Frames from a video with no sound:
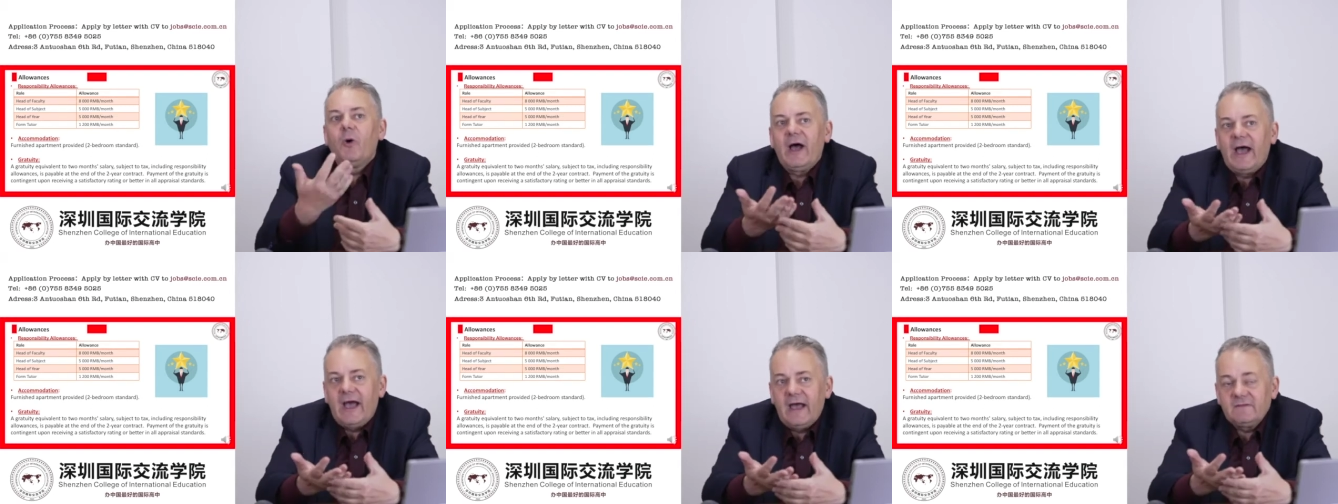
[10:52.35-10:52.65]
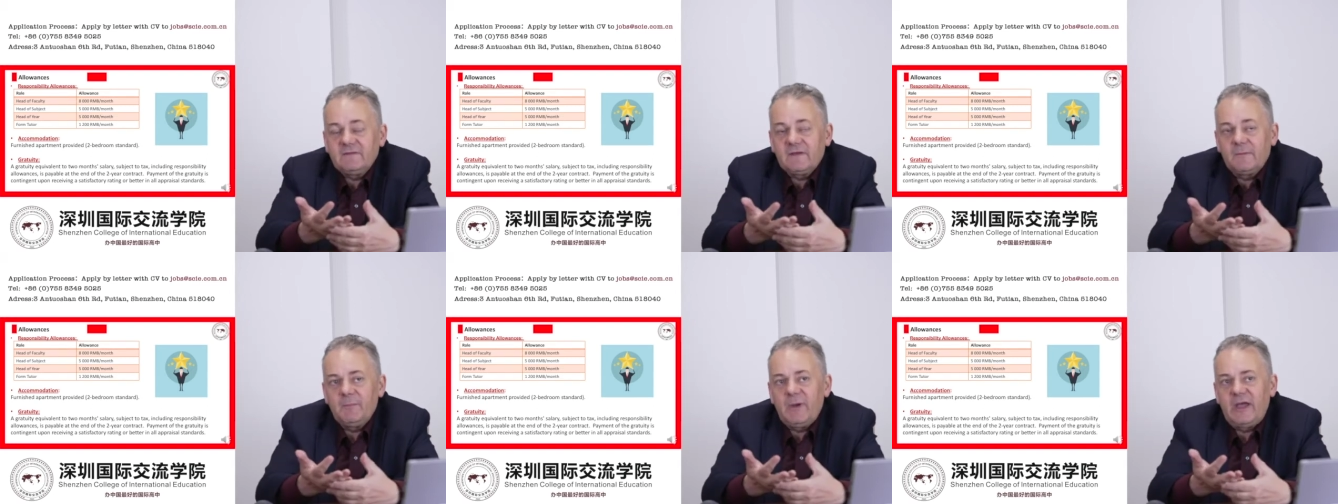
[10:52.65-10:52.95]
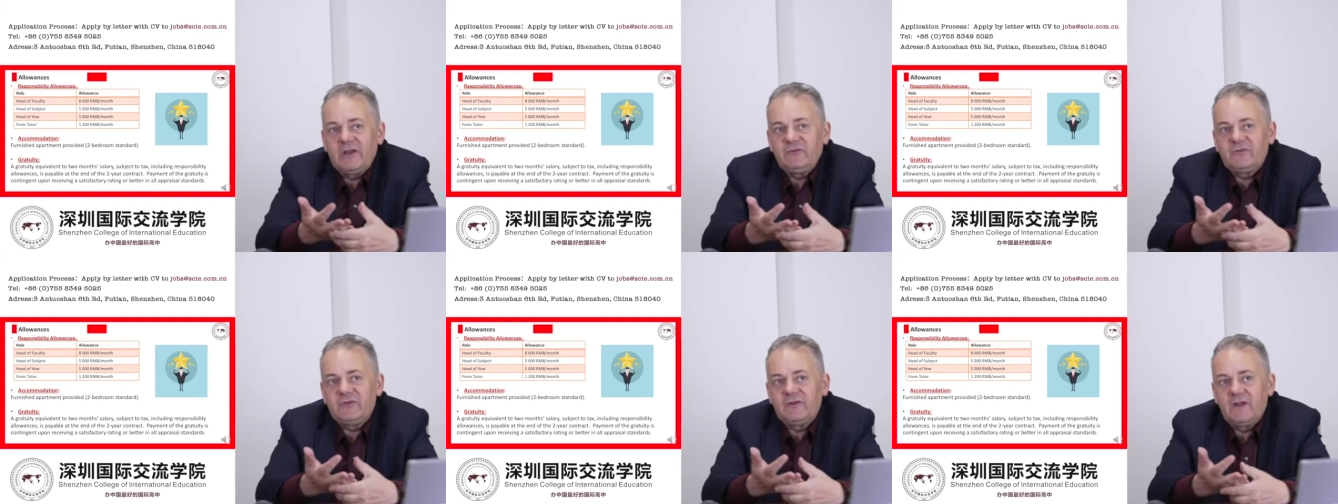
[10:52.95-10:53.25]
As I
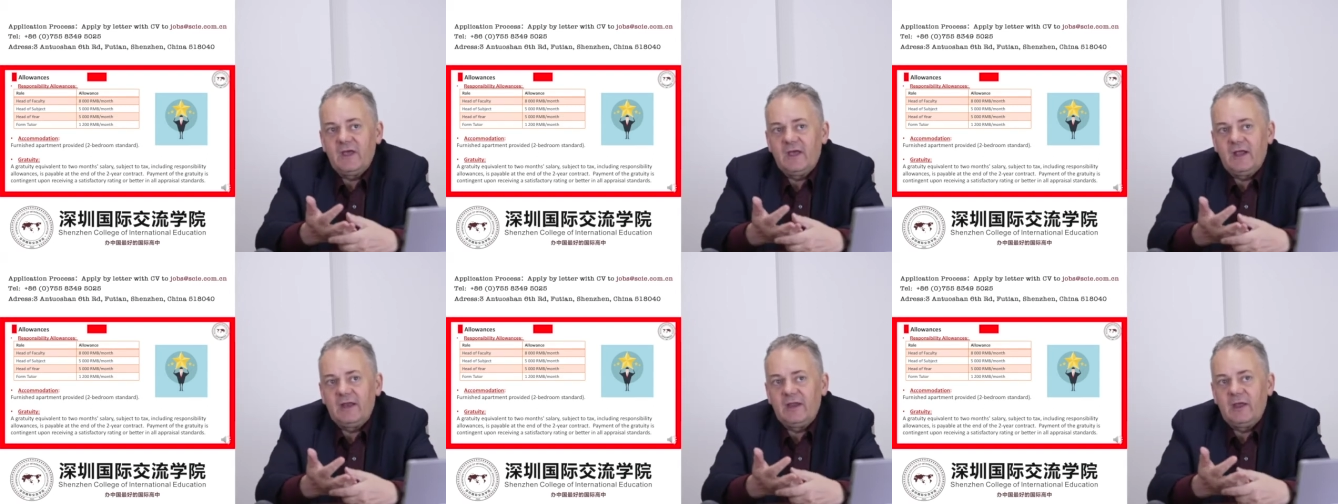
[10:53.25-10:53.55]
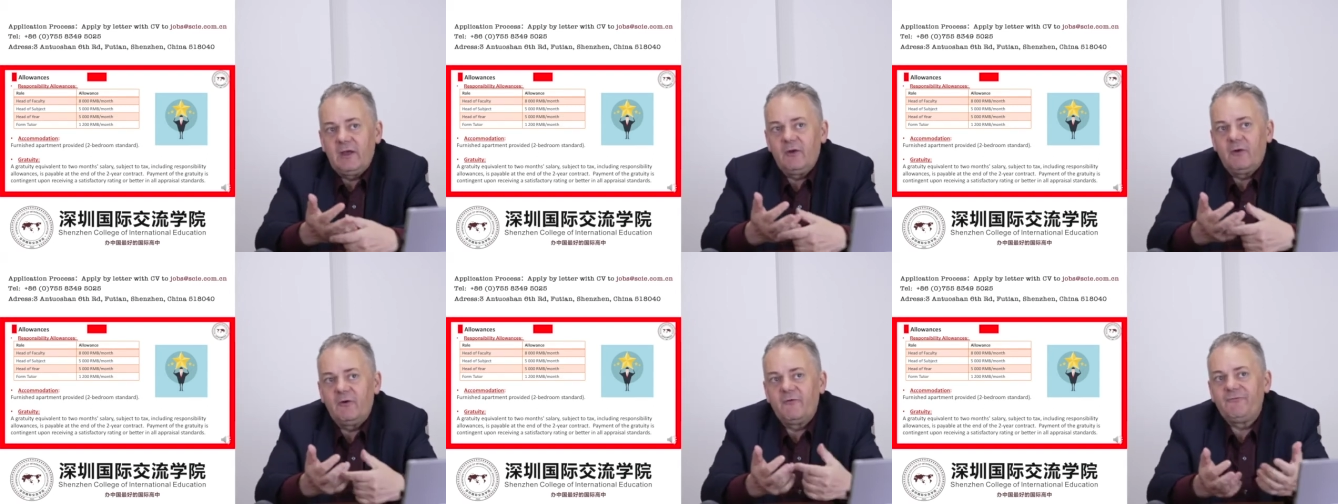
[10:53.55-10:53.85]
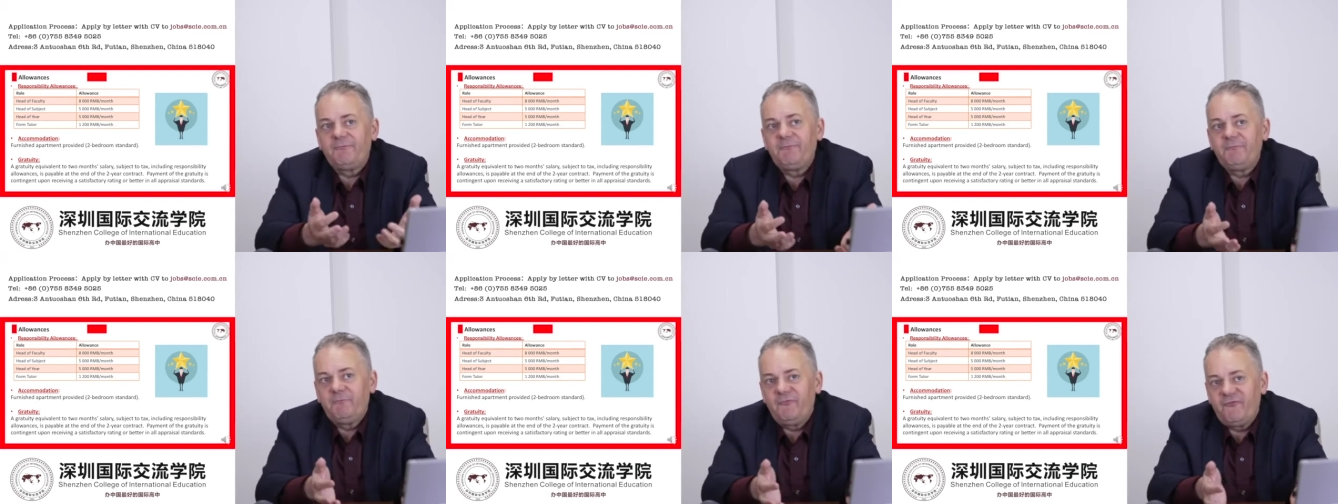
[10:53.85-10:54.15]
mentioned earlier,
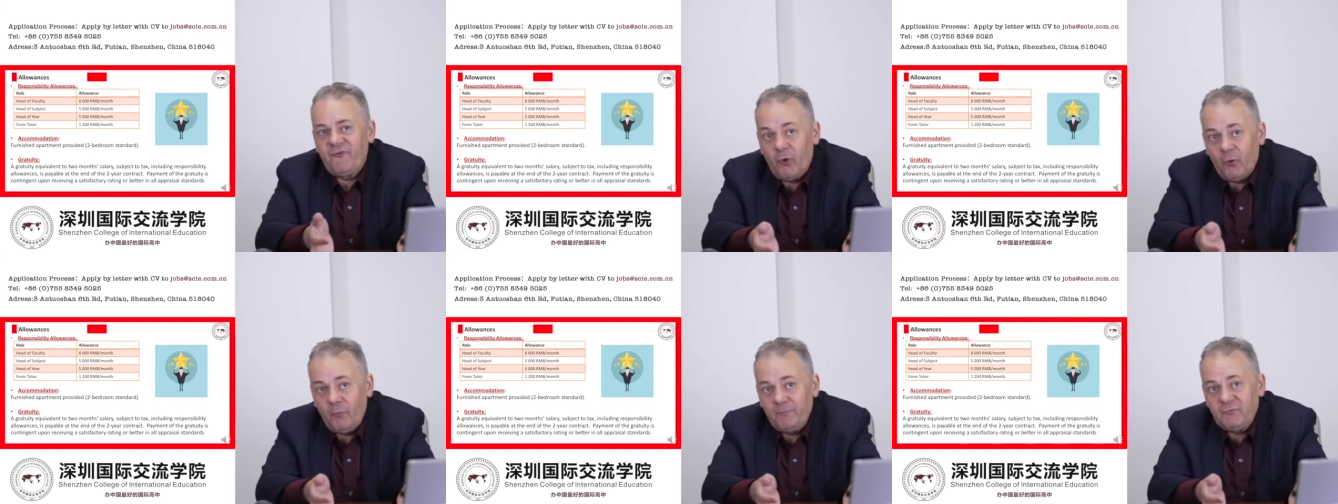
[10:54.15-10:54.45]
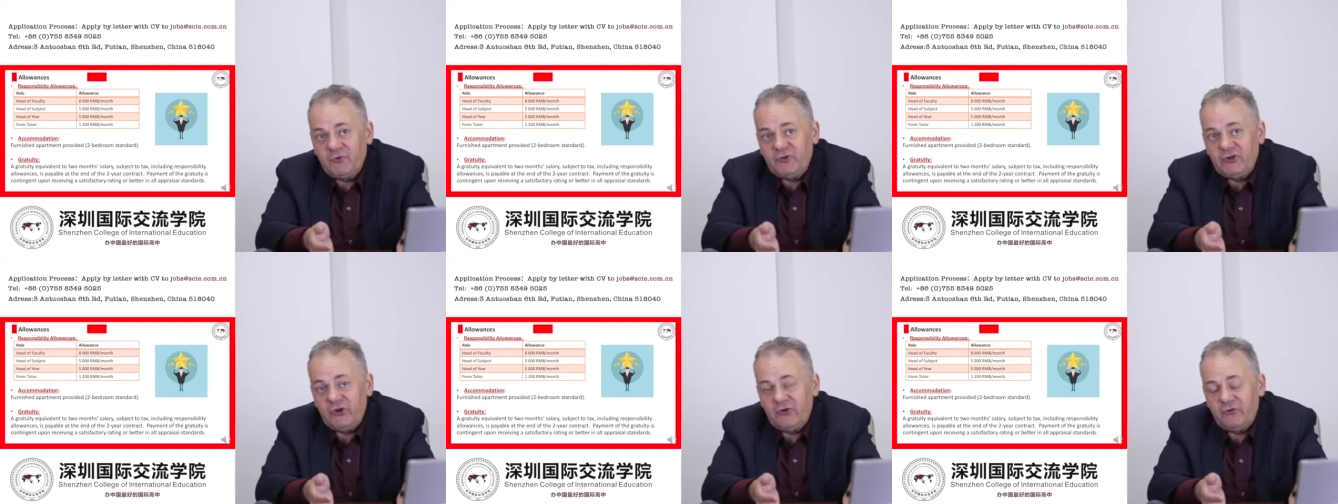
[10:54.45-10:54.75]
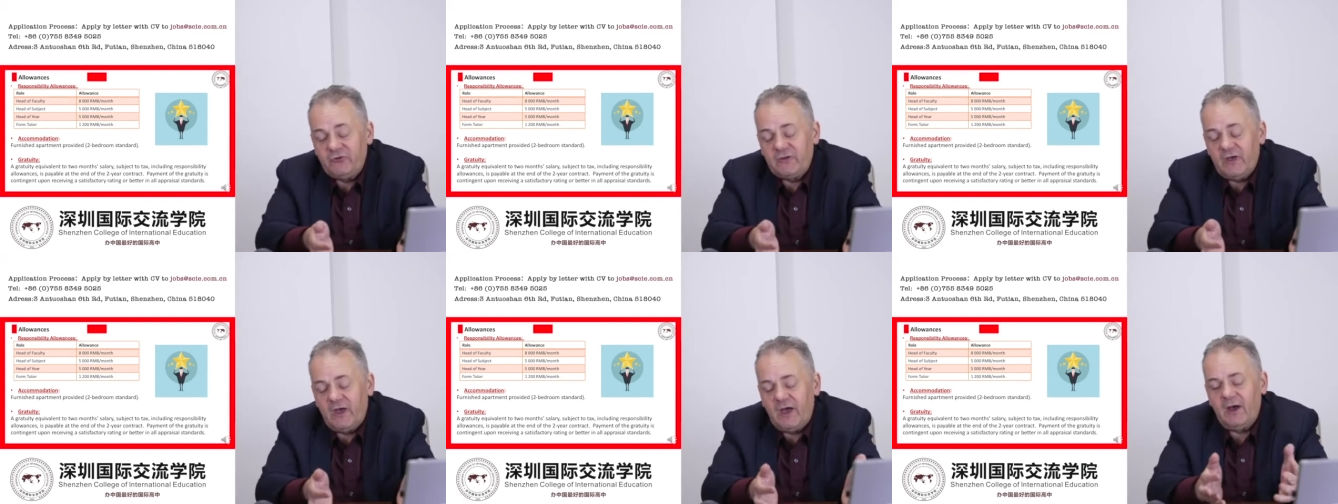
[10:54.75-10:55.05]
form
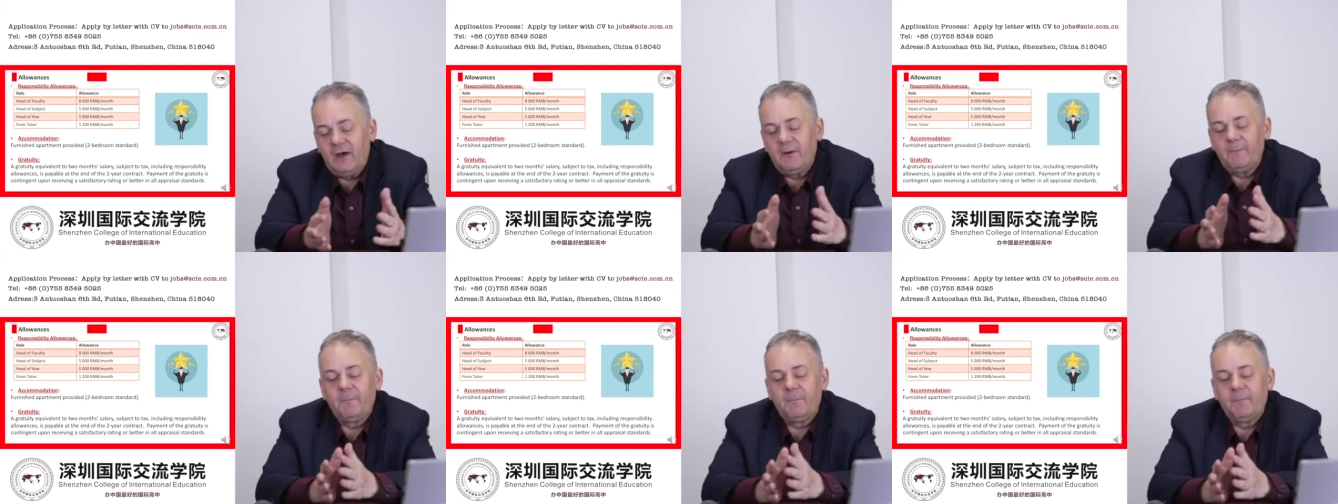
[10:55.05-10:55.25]
tutor,